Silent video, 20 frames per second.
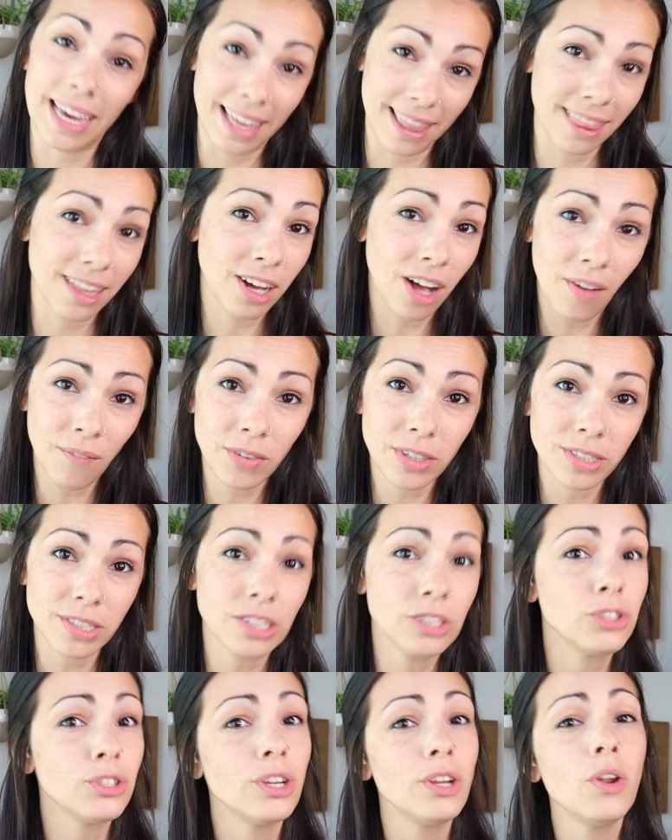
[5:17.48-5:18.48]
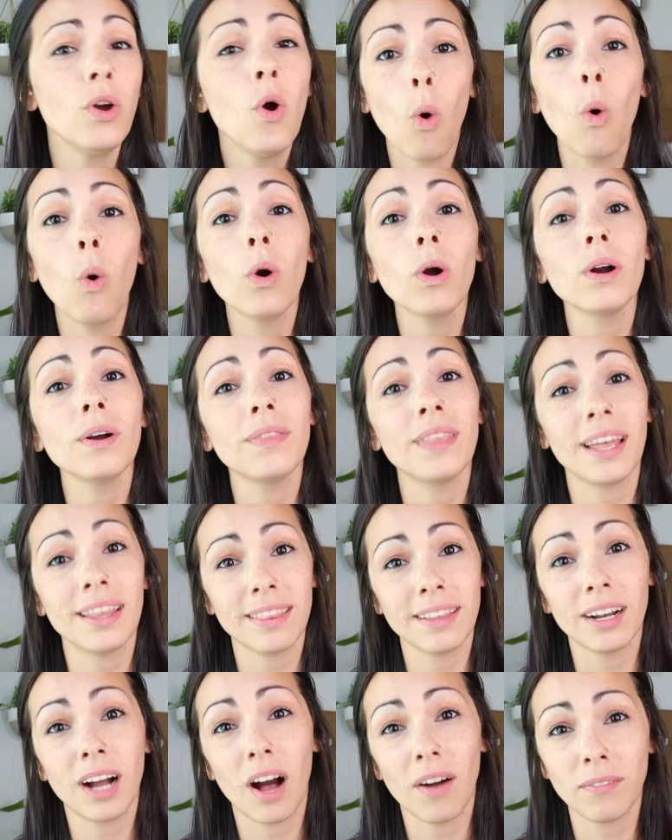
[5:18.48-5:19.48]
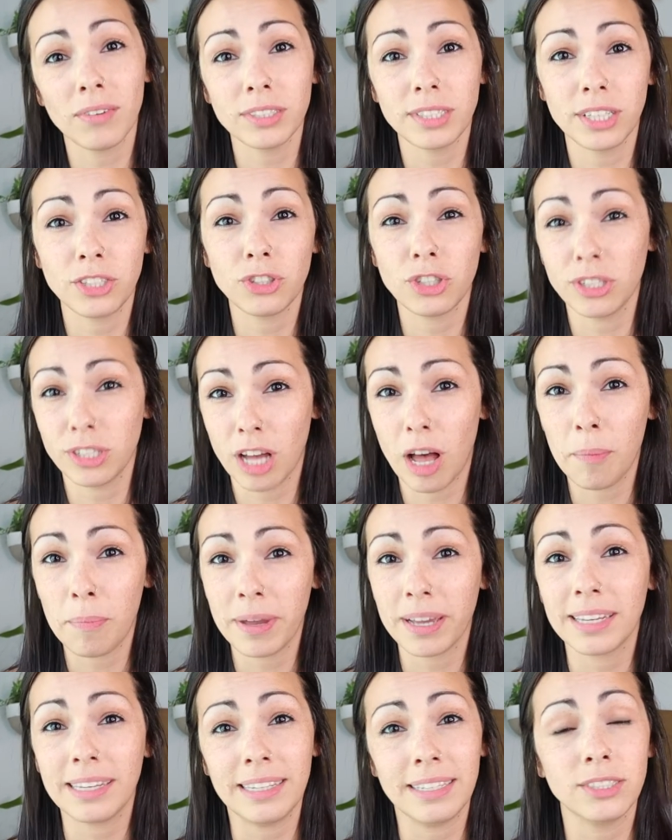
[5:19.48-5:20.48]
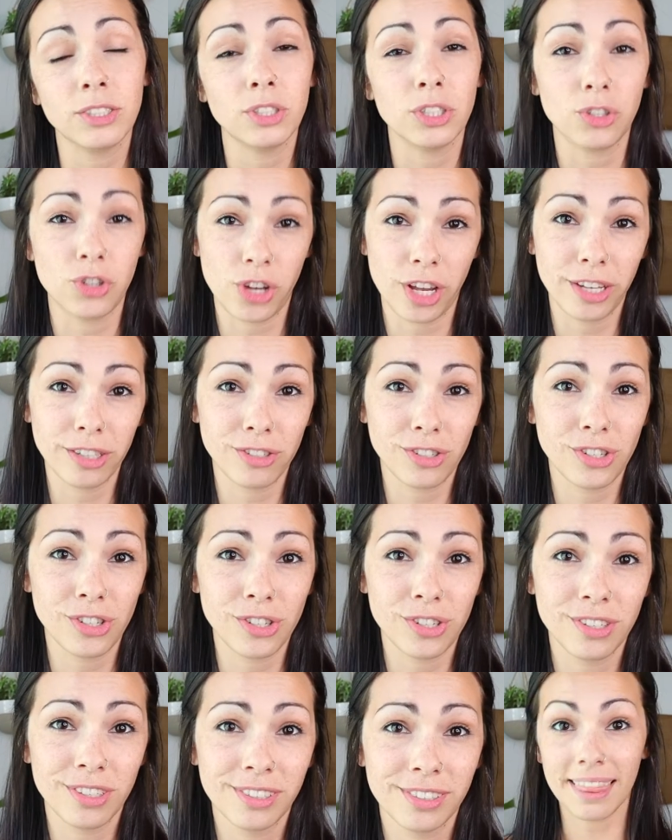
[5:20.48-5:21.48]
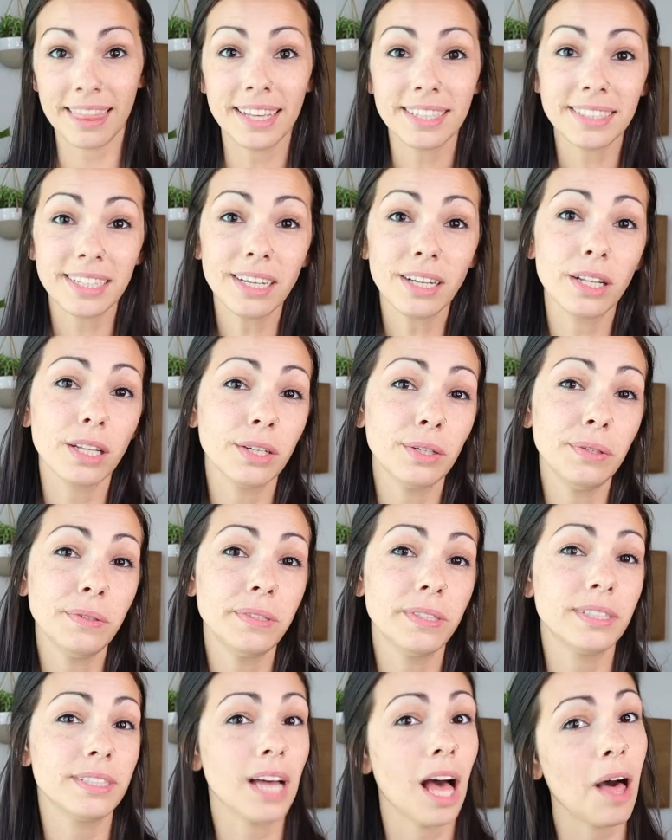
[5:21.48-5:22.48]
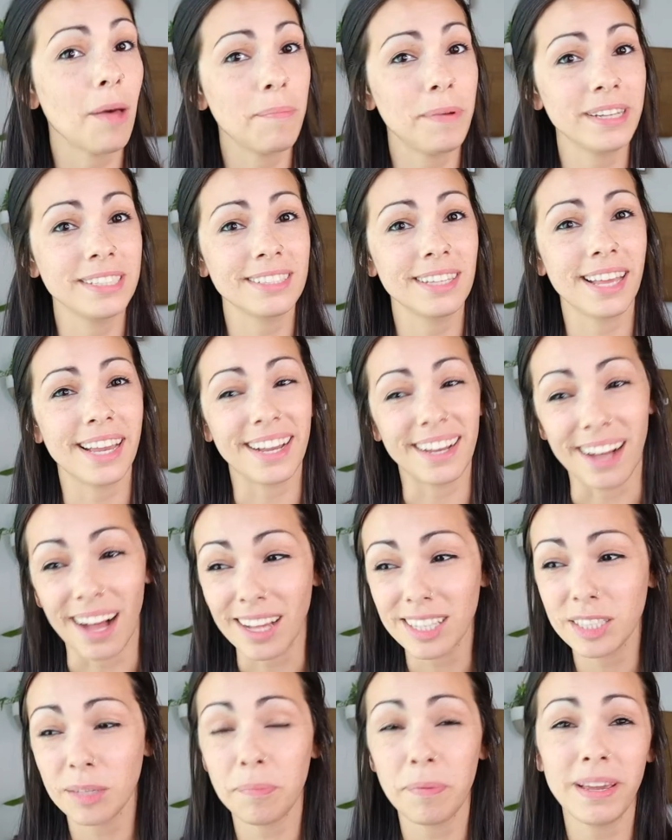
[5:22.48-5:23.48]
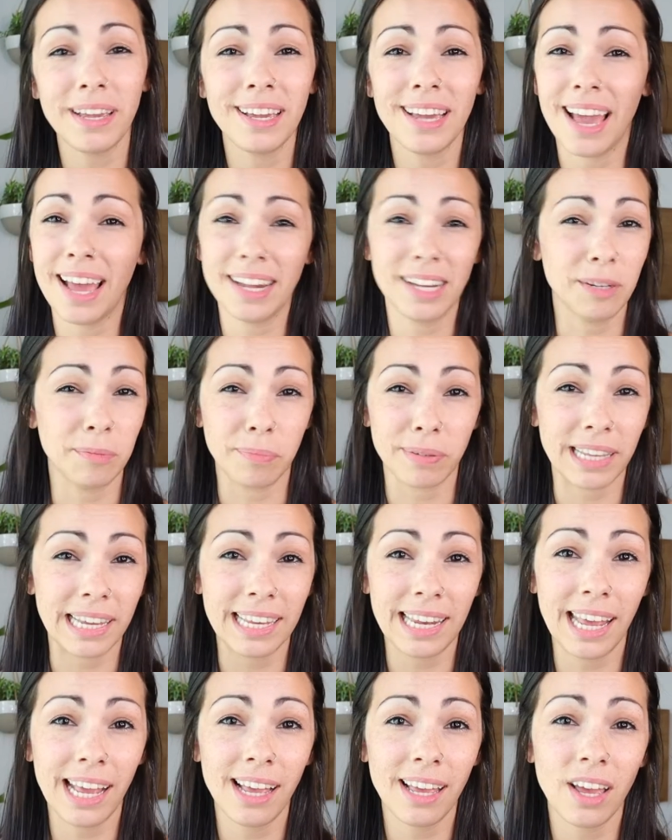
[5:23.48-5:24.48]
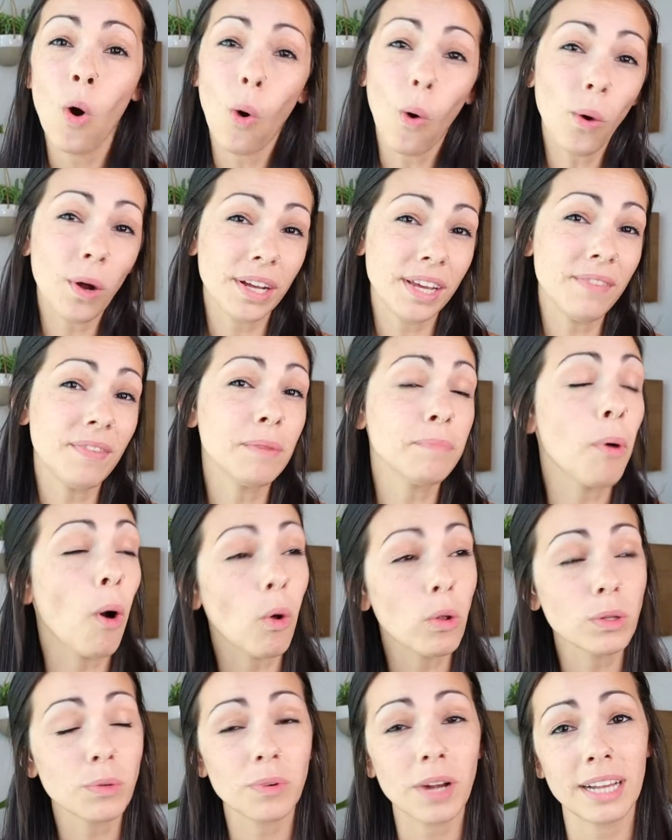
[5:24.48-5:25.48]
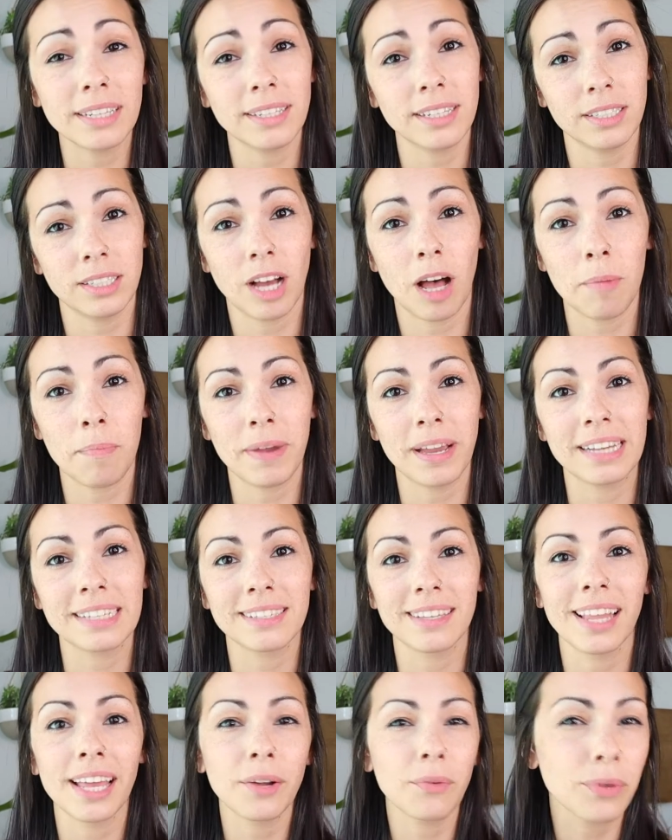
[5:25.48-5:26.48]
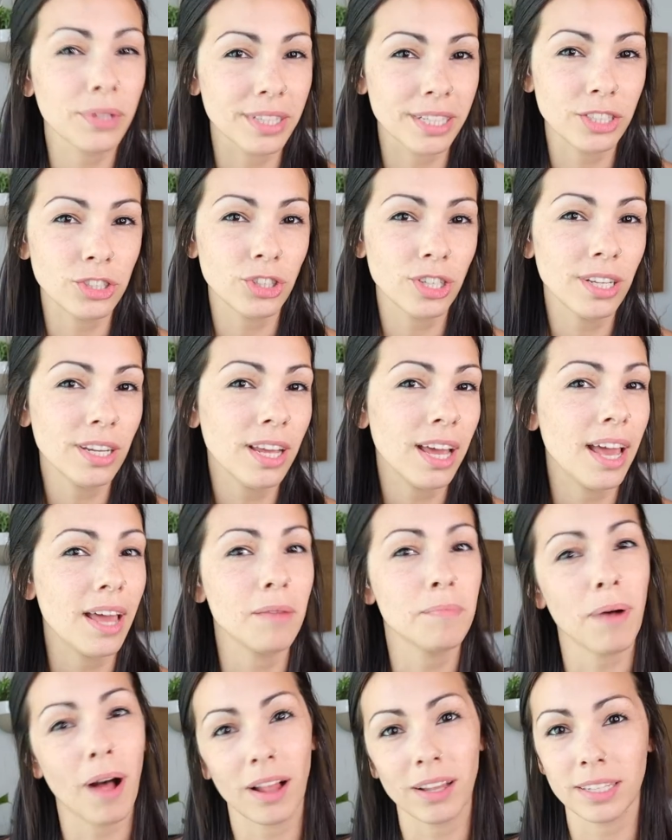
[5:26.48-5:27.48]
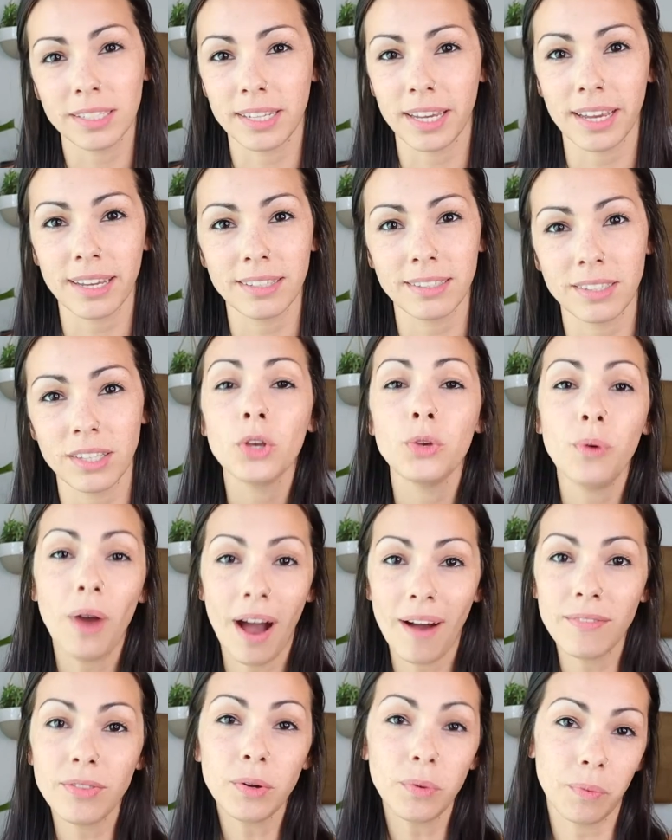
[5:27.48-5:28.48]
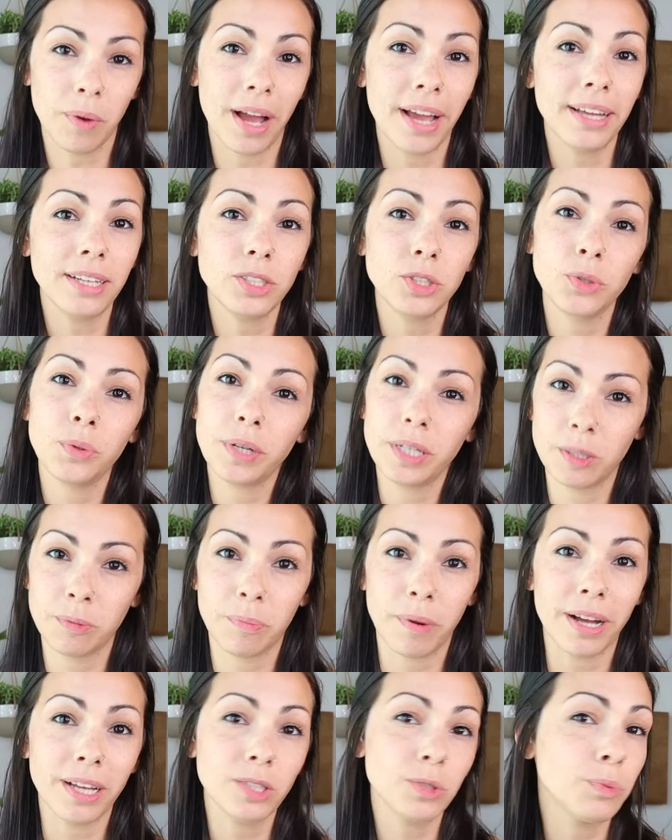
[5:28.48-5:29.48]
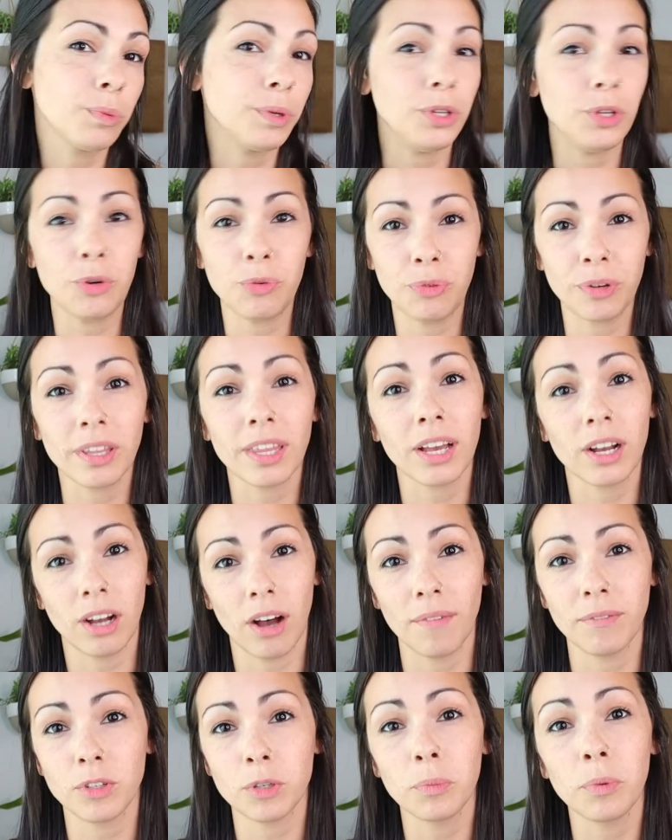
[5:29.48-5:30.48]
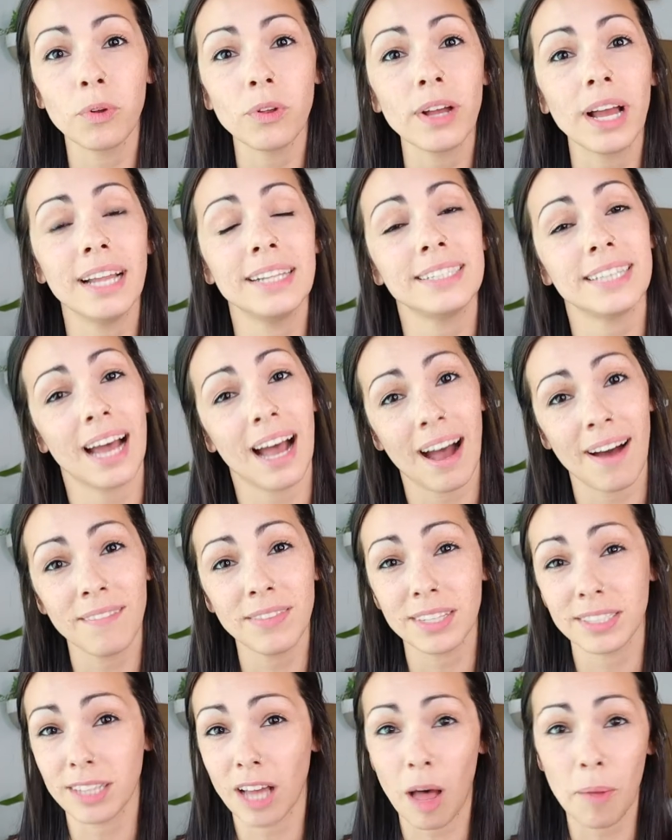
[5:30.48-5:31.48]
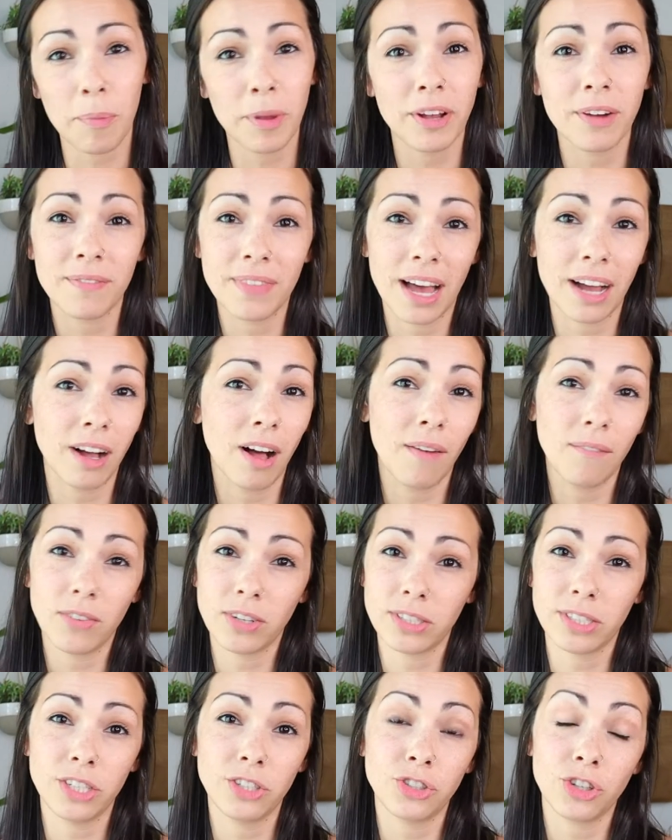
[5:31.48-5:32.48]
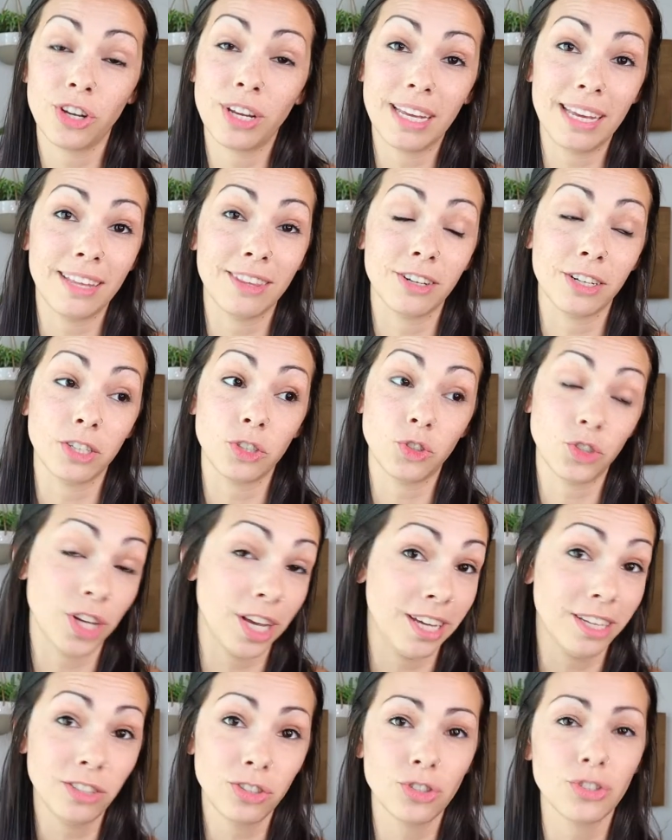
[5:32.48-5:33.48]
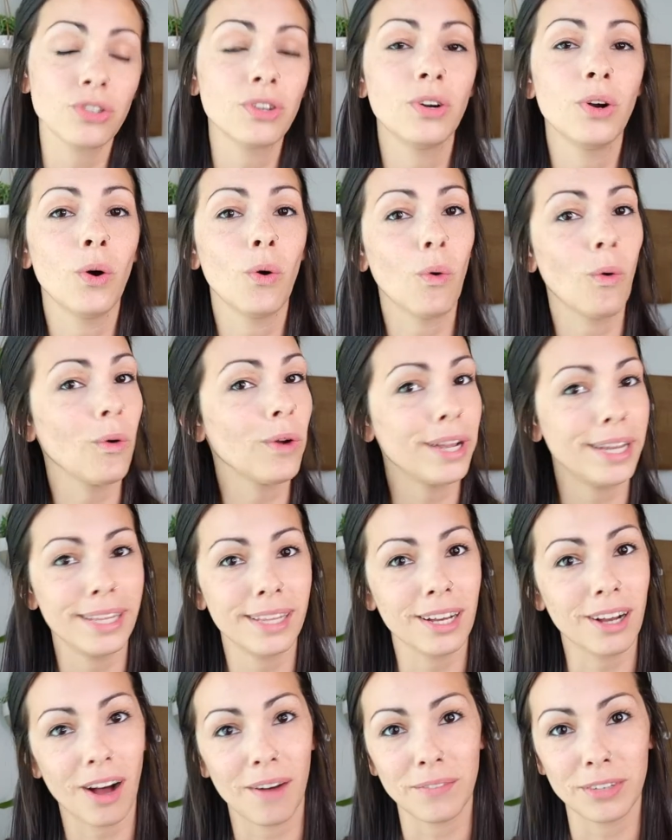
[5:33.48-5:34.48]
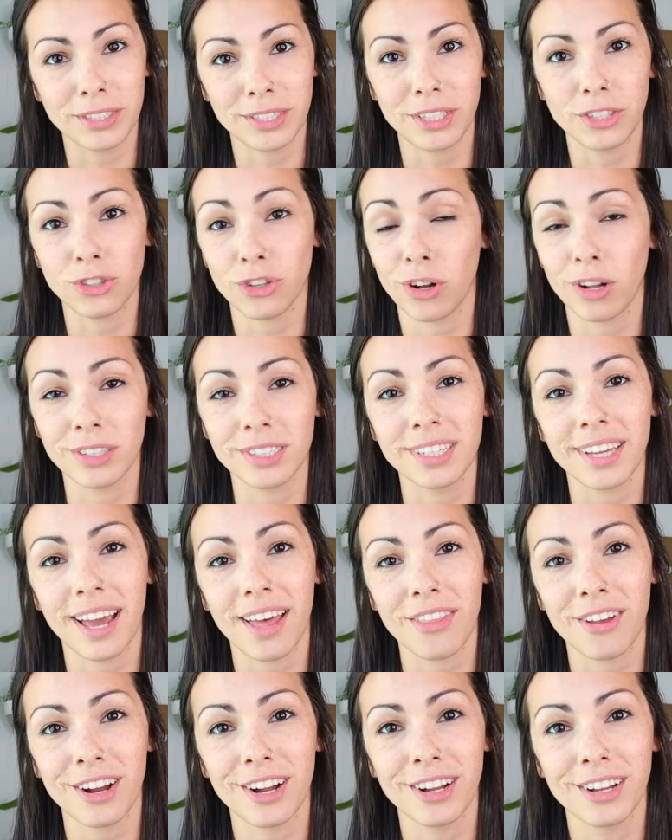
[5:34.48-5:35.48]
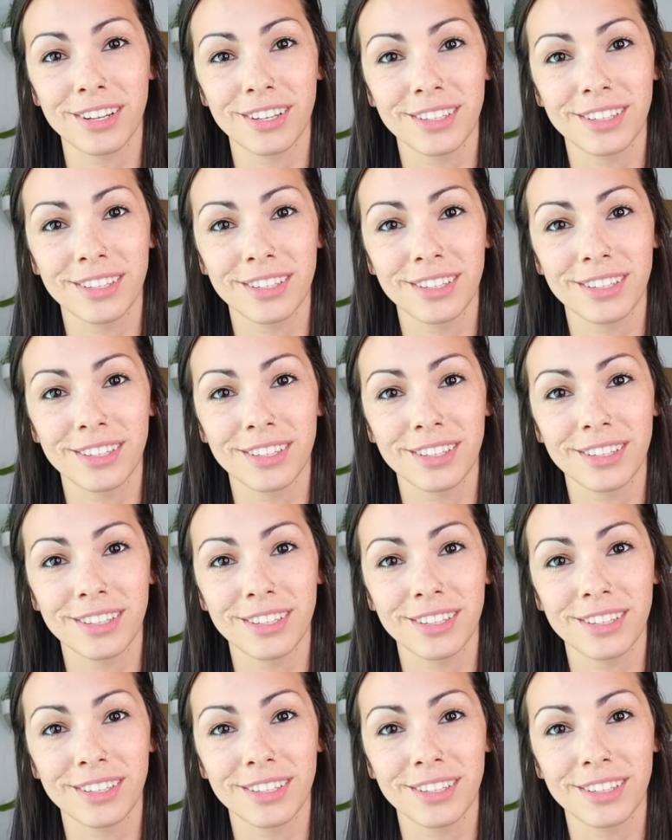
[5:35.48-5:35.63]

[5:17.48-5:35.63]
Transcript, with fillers: end the conversation or that the conversation topic needs to change. This includes topics like gossiping and complaining, or even polarizing topics like religion and politics. You have the right to express when you feel uncomfortable and to have the topic of that conversation either changed or in the conversation altogether.